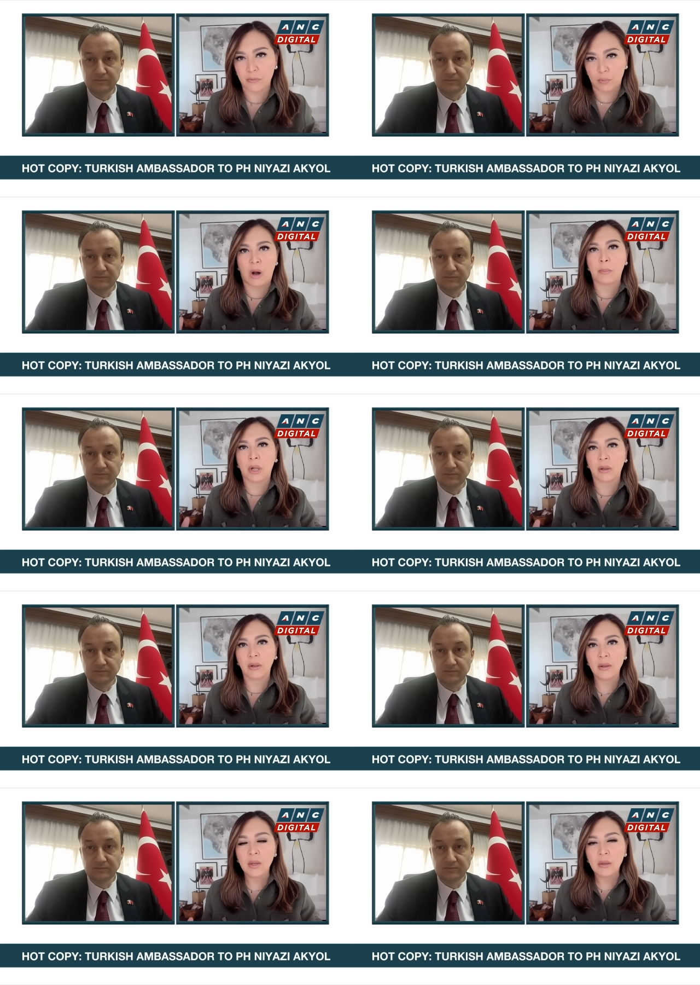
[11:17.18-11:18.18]
Speaker 1: rubble?
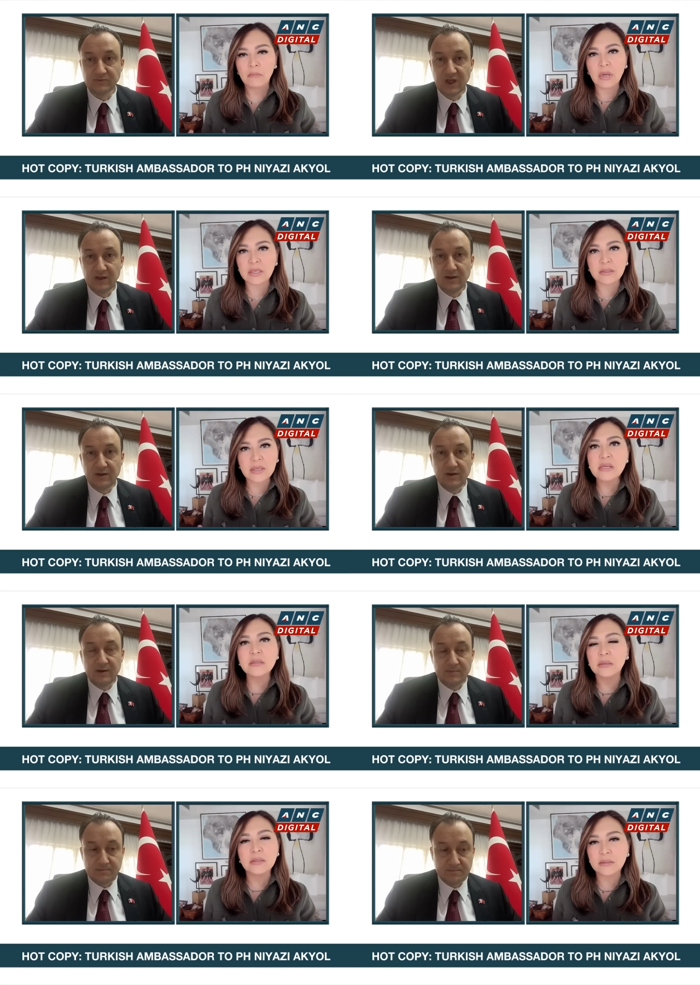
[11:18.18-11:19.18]
Because these
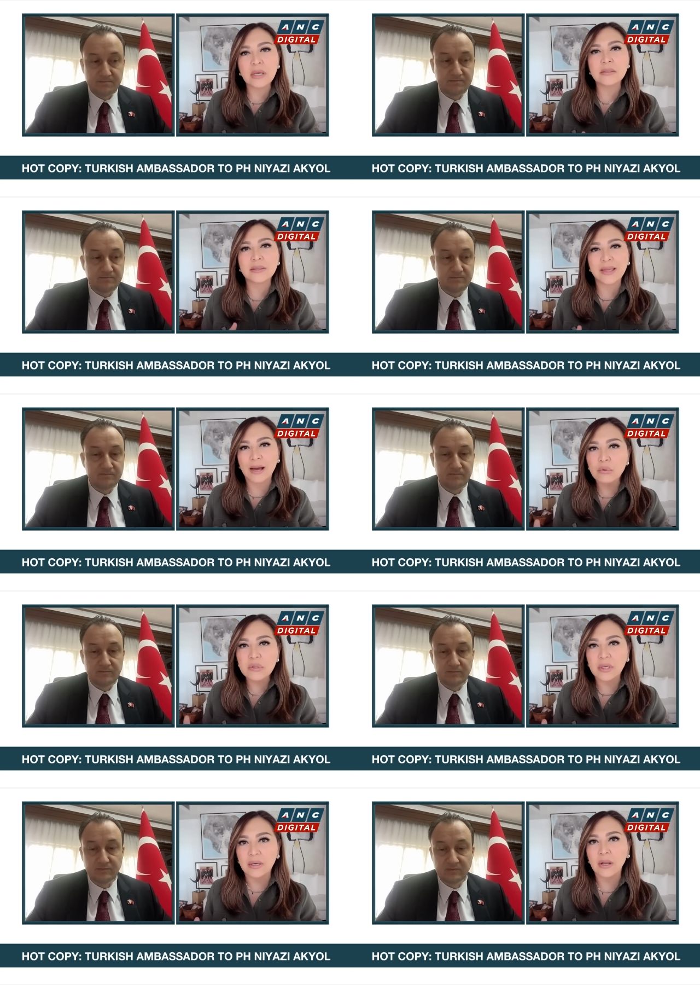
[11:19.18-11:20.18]
are
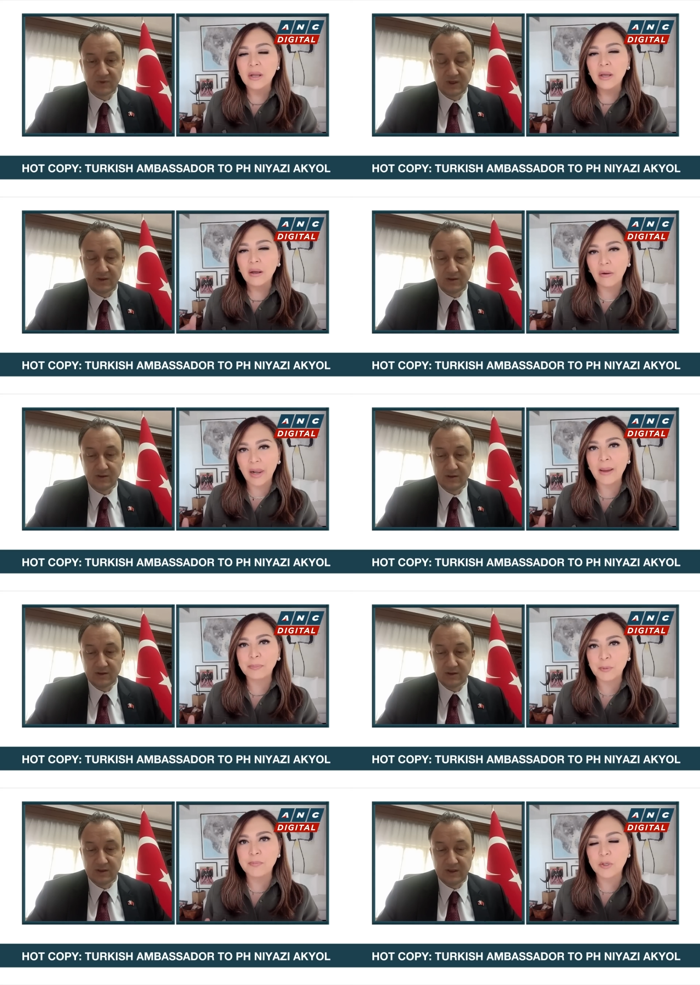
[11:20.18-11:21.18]
6,000
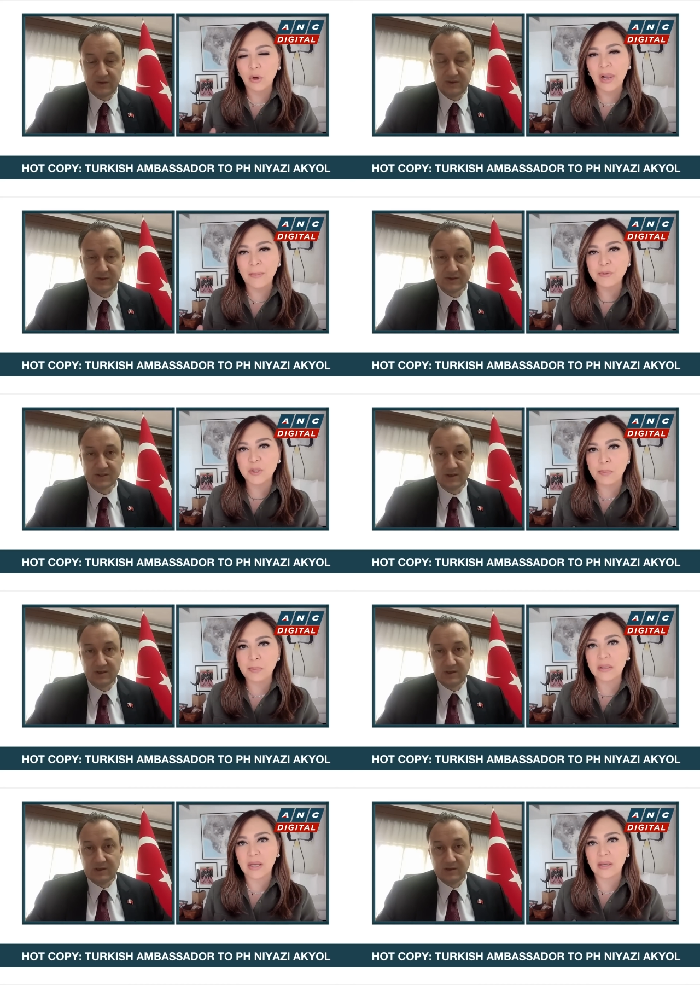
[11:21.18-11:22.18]
collapsed, collapsed yes.
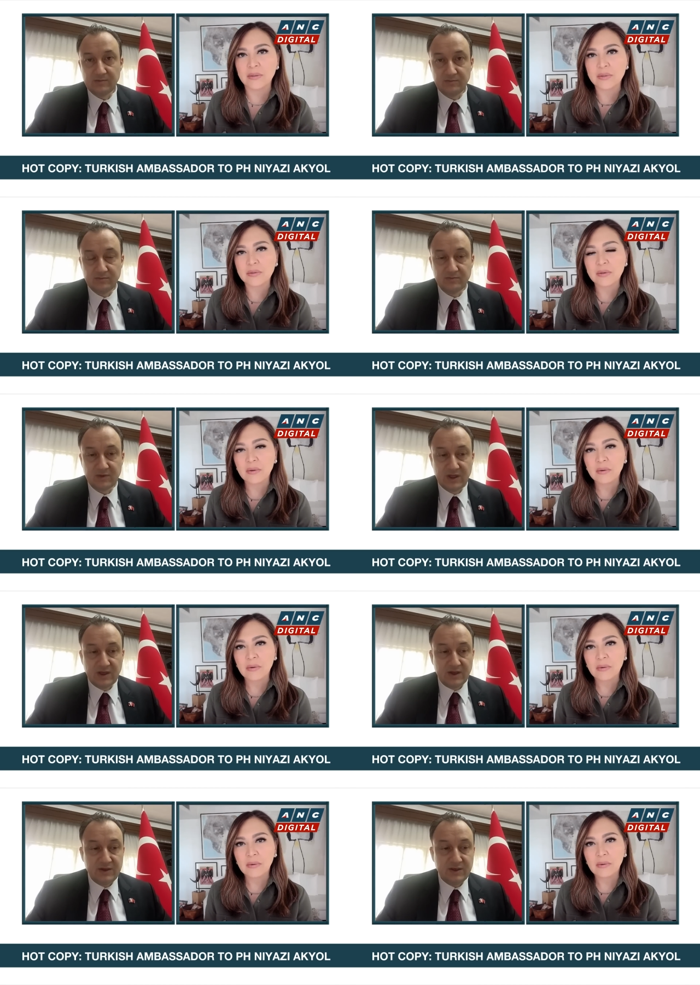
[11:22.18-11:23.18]
buildings.
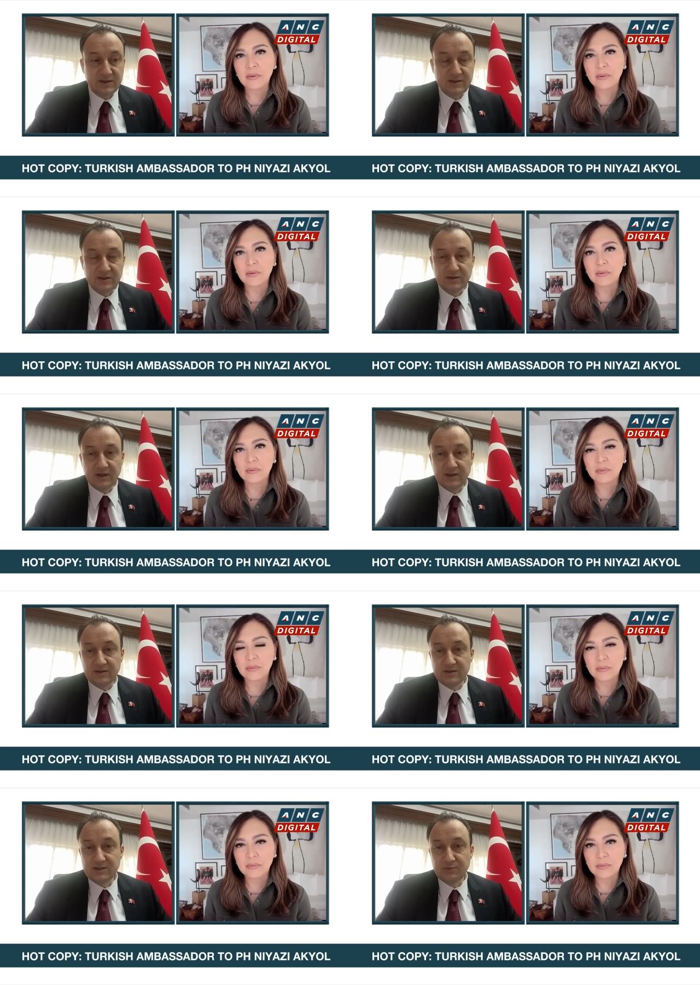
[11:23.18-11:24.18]
Speaker 2: Yes, uh,
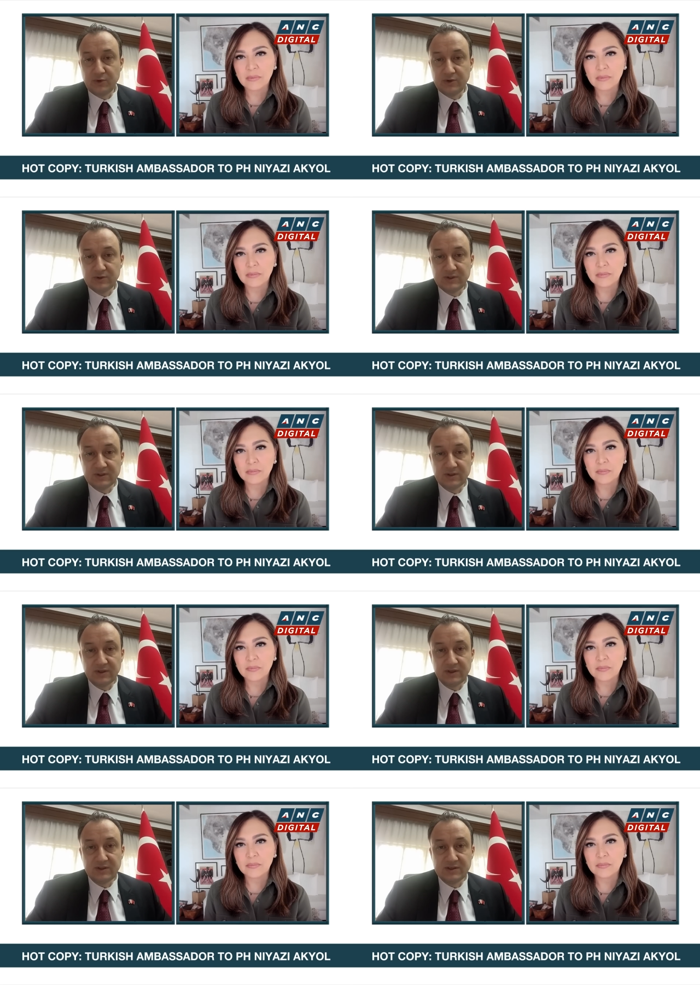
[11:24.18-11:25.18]
at this point, uh,
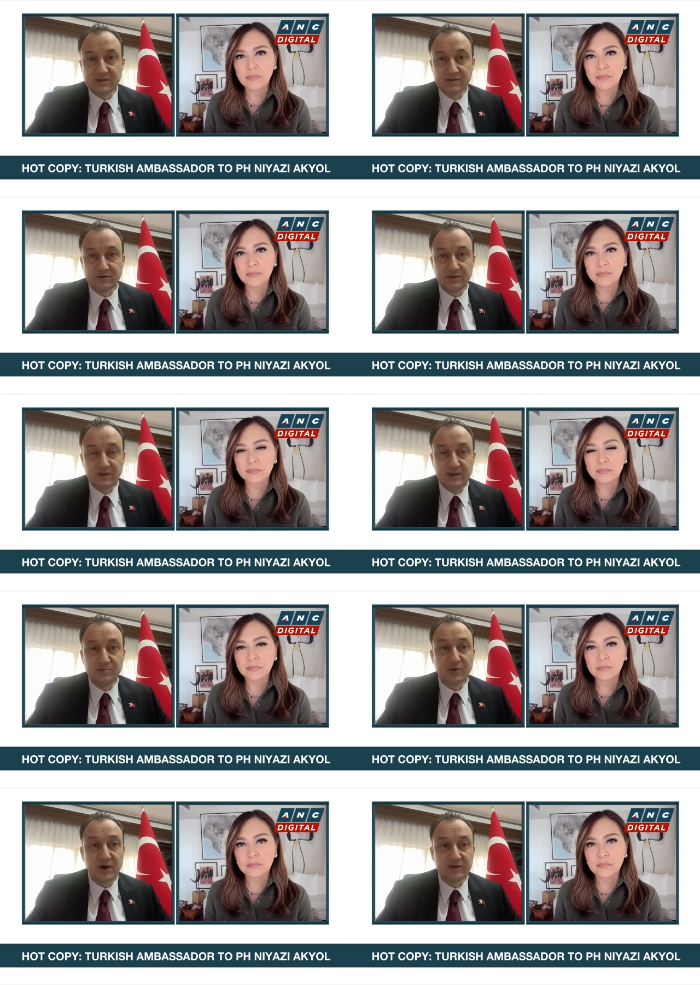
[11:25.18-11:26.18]
it is uh,
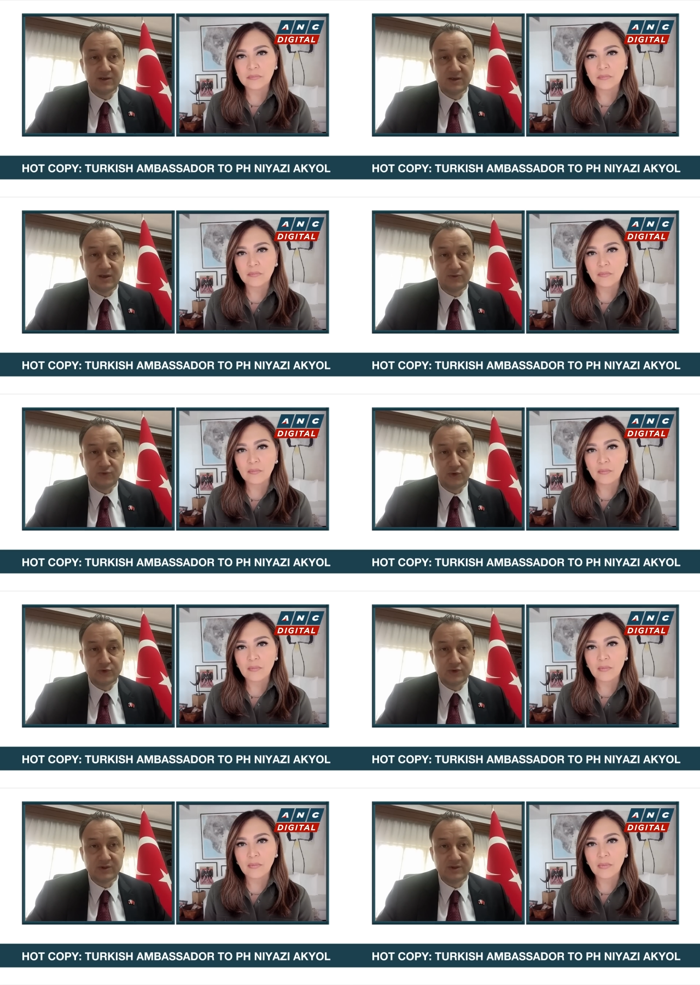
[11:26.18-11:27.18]
impractical,
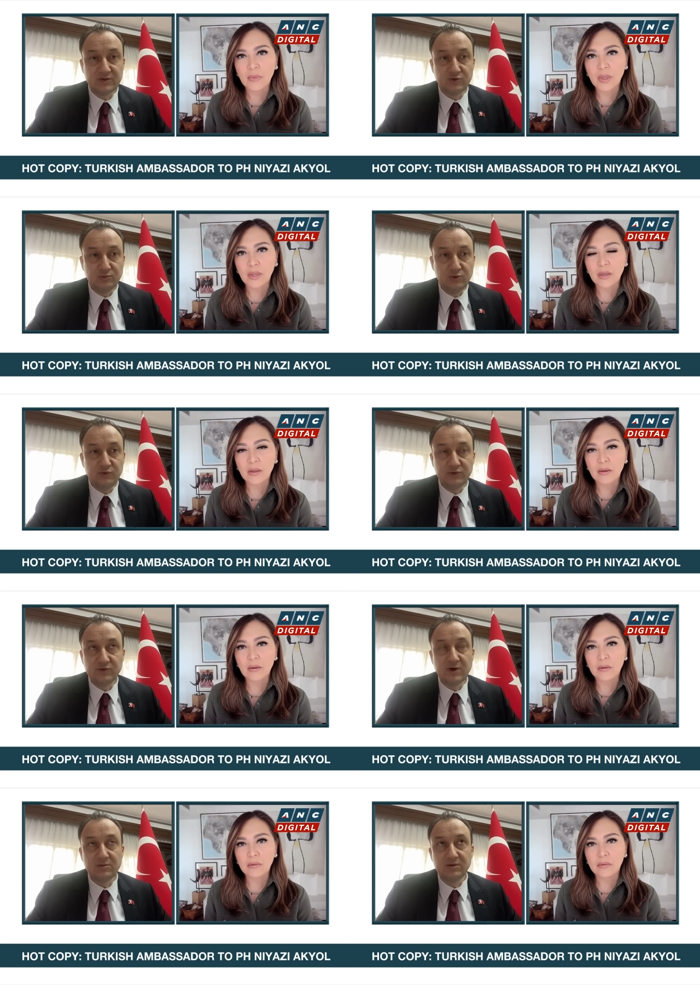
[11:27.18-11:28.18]
unfortunately, to move
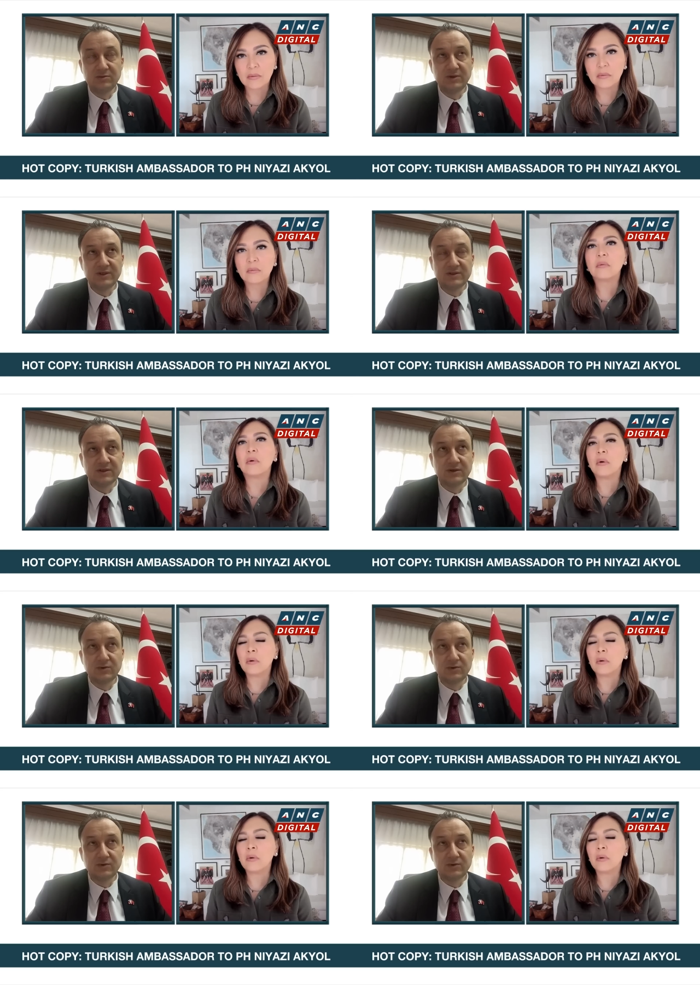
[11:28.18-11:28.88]
the rubble. But uh,